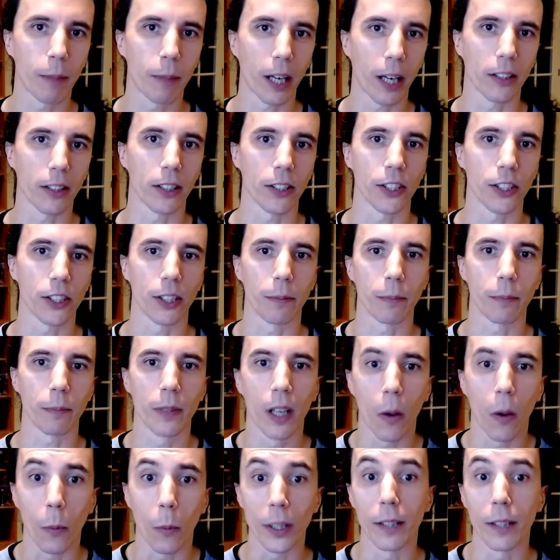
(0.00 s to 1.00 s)
partnership
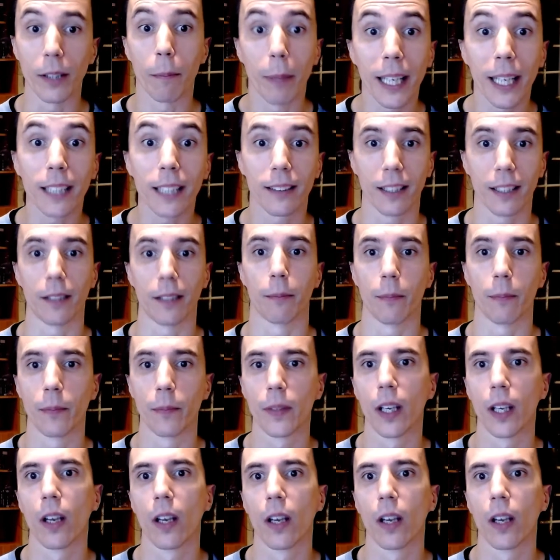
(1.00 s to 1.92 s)
with the Bing team.